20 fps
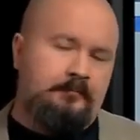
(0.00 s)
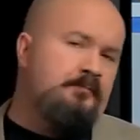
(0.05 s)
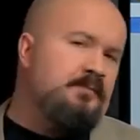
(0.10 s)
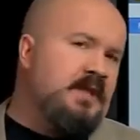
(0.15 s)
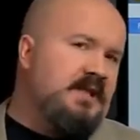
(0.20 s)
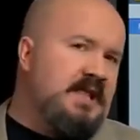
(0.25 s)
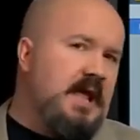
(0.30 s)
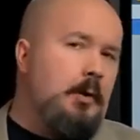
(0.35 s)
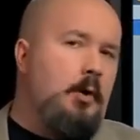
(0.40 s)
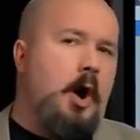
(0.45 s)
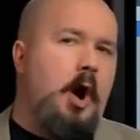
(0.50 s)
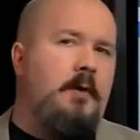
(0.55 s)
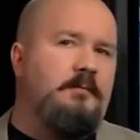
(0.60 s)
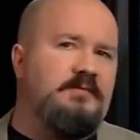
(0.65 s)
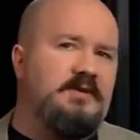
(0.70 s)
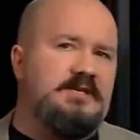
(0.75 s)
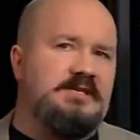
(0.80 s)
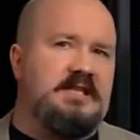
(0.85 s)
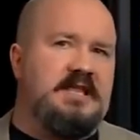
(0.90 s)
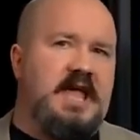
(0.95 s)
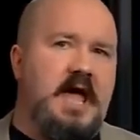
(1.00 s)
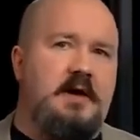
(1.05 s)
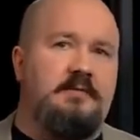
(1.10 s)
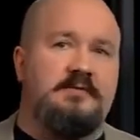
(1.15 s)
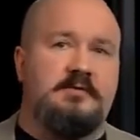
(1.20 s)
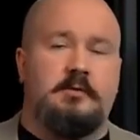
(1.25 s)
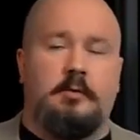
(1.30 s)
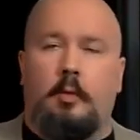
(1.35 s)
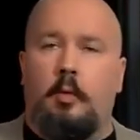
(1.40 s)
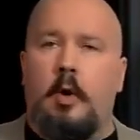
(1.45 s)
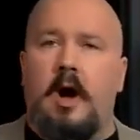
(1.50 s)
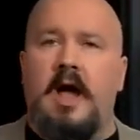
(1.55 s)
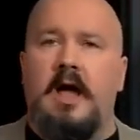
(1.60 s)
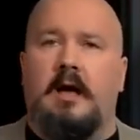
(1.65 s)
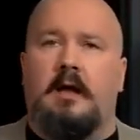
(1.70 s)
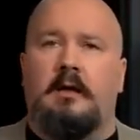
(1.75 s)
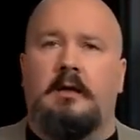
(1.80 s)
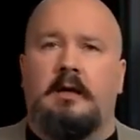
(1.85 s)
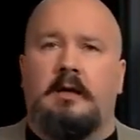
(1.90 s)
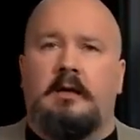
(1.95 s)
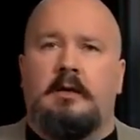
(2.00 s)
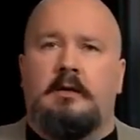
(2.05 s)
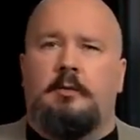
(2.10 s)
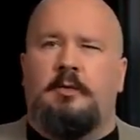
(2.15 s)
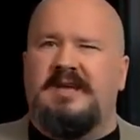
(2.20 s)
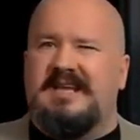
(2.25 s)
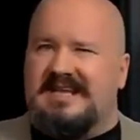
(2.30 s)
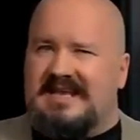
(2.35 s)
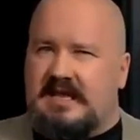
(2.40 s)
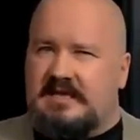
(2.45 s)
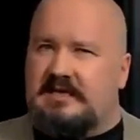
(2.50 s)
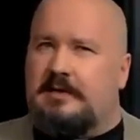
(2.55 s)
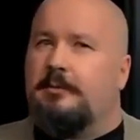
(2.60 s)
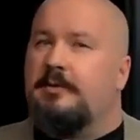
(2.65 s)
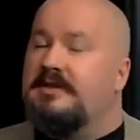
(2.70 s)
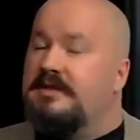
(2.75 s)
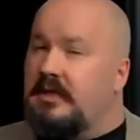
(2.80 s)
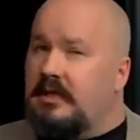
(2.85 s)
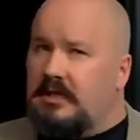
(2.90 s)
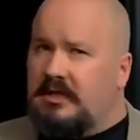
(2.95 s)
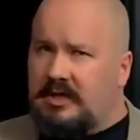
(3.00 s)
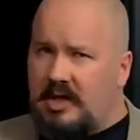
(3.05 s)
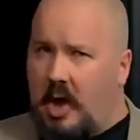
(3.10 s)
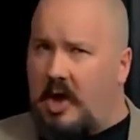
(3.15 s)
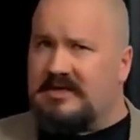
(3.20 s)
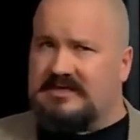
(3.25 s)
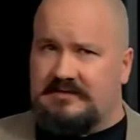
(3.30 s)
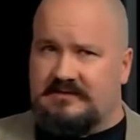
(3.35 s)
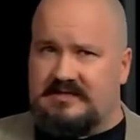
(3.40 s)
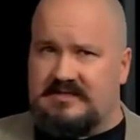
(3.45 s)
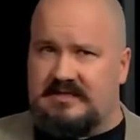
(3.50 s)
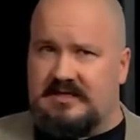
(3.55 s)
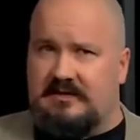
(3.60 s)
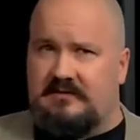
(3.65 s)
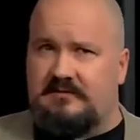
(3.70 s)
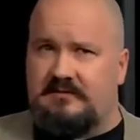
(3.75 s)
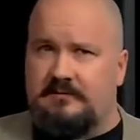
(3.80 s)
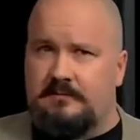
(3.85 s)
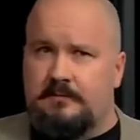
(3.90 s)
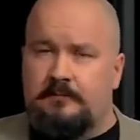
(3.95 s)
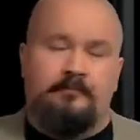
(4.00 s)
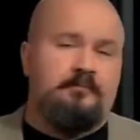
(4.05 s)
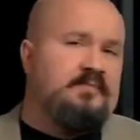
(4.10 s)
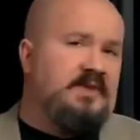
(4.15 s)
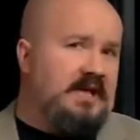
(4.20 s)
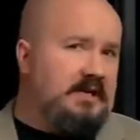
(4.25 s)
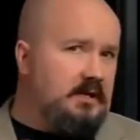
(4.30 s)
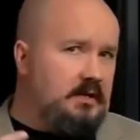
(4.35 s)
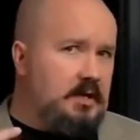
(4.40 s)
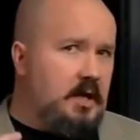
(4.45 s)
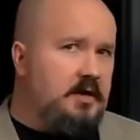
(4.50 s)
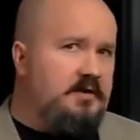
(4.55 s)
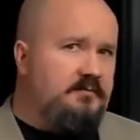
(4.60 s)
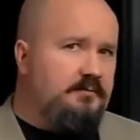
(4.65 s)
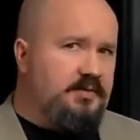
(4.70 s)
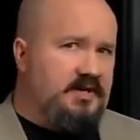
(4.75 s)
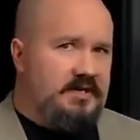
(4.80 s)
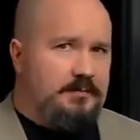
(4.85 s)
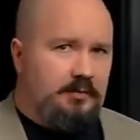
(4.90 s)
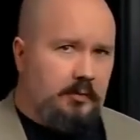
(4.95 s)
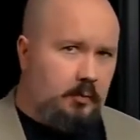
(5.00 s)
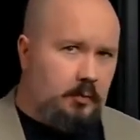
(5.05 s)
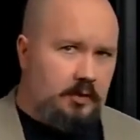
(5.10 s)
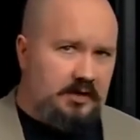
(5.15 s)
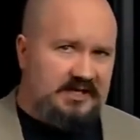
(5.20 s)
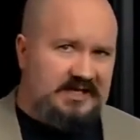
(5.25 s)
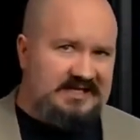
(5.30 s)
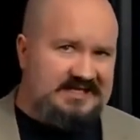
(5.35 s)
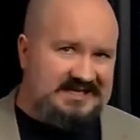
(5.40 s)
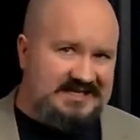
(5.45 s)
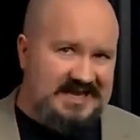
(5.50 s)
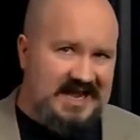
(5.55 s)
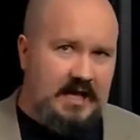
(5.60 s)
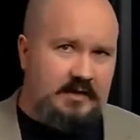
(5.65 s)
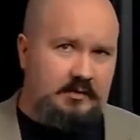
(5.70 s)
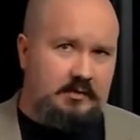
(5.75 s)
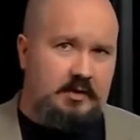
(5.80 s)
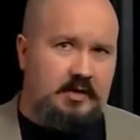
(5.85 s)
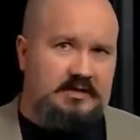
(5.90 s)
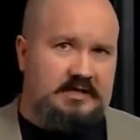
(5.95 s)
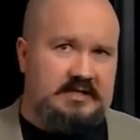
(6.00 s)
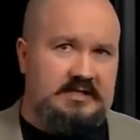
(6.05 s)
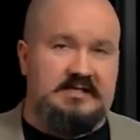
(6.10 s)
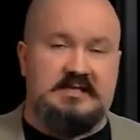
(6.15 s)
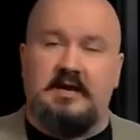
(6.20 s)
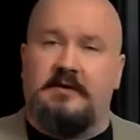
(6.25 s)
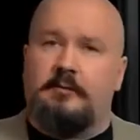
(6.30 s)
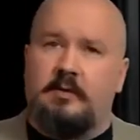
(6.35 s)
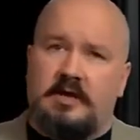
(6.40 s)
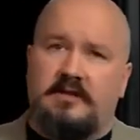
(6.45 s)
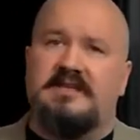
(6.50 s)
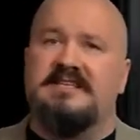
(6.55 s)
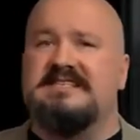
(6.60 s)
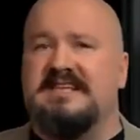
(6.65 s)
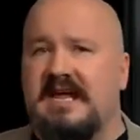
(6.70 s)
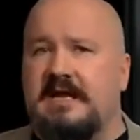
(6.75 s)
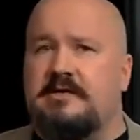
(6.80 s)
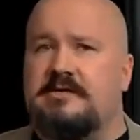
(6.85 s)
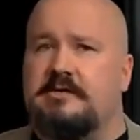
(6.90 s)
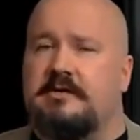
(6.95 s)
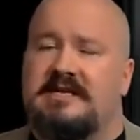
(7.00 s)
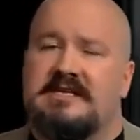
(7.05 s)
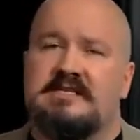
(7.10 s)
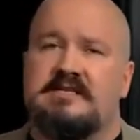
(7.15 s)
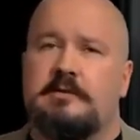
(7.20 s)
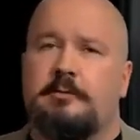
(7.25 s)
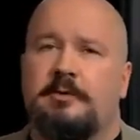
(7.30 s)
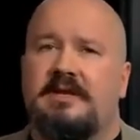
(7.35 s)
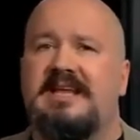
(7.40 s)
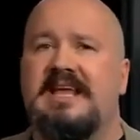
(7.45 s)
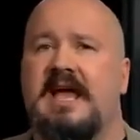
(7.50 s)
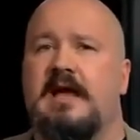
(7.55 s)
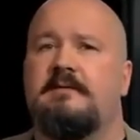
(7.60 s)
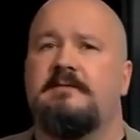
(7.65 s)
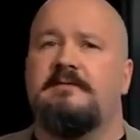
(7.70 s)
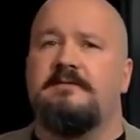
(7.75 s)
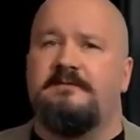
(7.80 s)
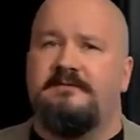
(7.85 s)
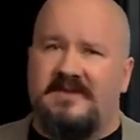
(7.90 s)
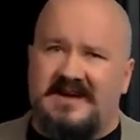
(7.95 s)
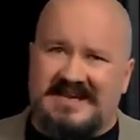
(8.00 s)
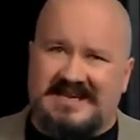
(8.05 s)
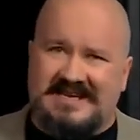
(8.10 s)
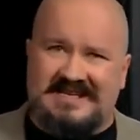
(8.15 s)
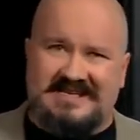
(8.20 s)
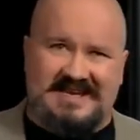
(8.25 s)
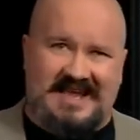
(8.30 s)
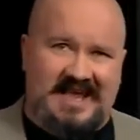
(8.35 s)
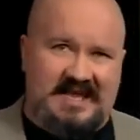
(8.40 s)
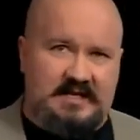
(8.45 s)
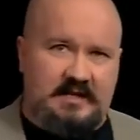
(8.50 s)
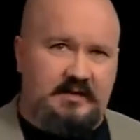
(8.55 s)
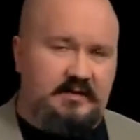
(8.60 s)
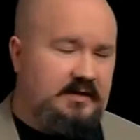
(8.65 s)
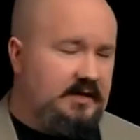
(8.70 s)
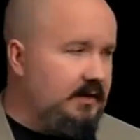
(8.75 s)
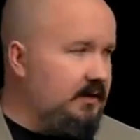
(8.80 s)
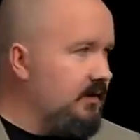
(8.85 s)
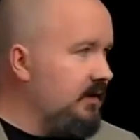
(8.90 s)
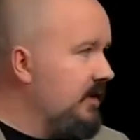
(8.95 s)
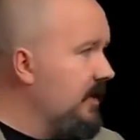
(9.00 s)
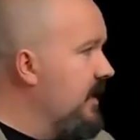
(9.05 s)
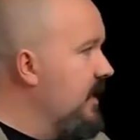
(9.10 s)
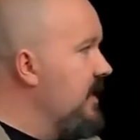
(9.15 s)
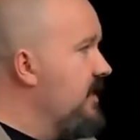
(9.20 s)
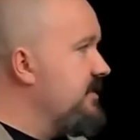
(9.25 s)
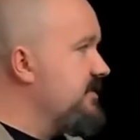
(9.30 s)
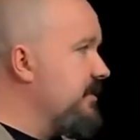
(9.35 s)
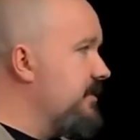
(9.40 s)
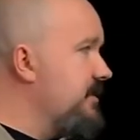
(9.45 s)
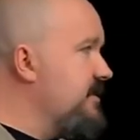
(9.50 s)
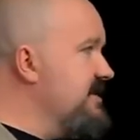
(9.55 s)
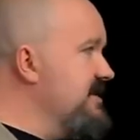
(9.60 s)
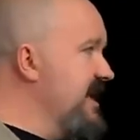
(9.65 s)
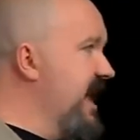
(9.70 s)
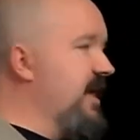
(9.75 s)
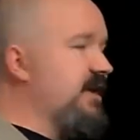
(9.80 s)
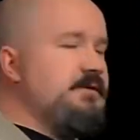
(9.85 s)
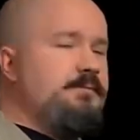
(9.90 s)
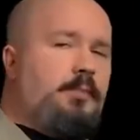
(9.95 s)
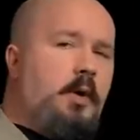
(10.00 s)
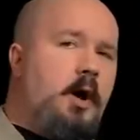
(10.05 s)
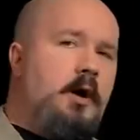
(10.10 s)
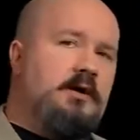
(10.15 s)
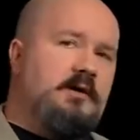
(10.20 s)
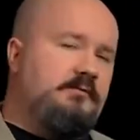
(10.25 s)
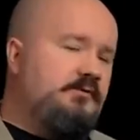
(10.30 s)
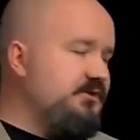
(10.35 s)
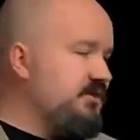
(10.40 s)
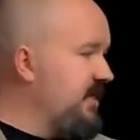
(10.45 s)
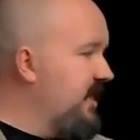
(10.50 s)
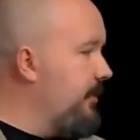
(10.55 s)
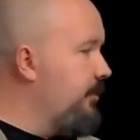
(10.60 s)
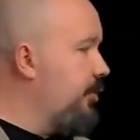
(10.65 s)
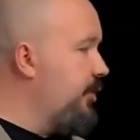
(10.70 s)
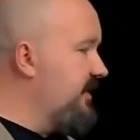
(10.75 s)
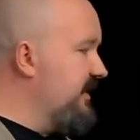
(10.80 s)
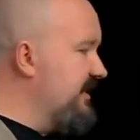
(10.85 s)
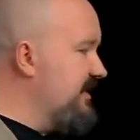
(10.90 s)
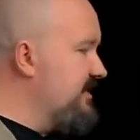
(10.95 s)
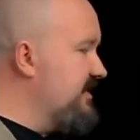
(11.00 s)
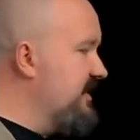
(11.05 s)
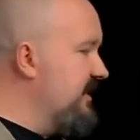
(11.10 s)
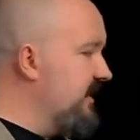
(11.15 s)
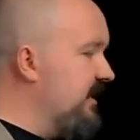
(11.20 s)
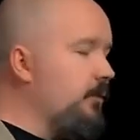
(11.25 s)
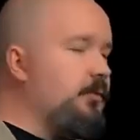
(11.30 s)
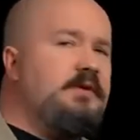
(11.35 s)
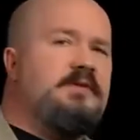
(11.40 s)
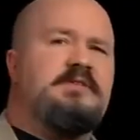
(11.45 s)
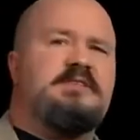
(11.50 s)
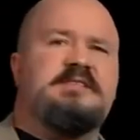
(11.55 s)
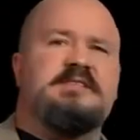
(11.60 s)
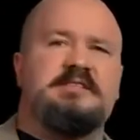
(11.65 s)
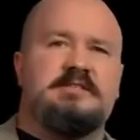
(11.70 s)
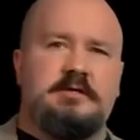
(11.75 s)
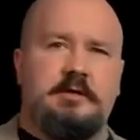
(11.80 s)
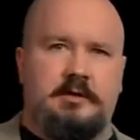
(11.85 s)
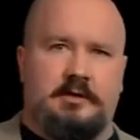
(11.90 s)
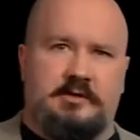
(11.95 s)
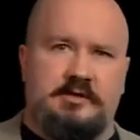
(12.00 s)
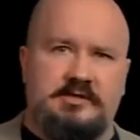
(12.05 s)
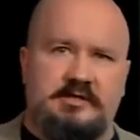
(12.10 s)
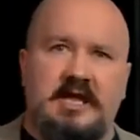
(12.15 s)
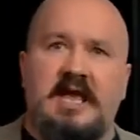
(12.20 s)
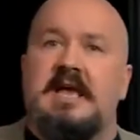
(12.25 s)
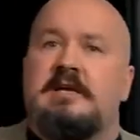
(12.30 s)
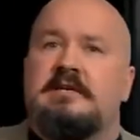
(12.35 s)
Now, obviously, after a while, we can end up with a lot of stuff and a lot of people working together on that stuff. Well, the danger is that we can't find anything. So the next part of SharePoint is dealing with search.